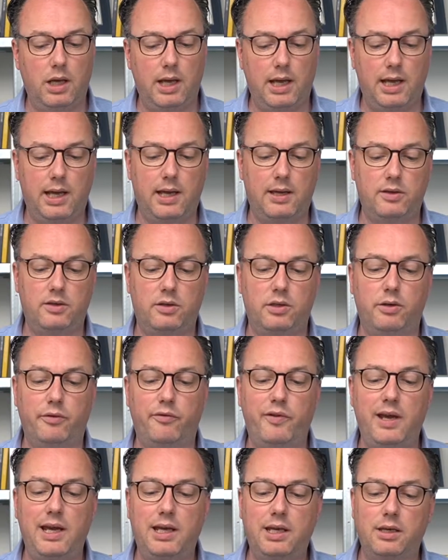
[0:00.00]
And the
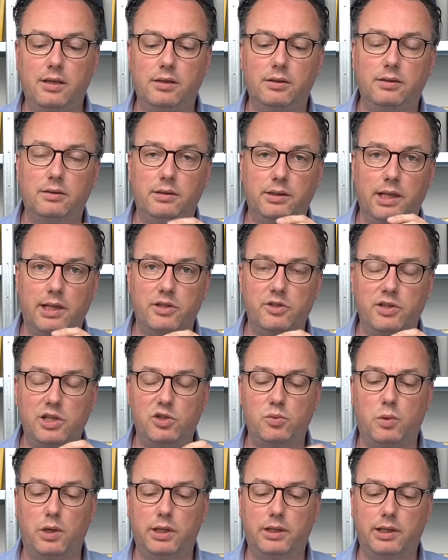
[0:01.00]
fake, that's
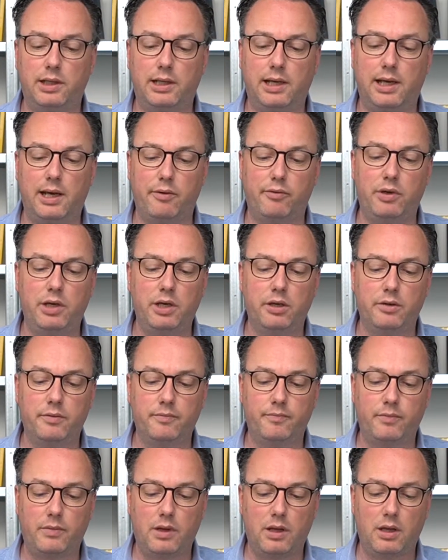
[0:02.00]
this one that I have here,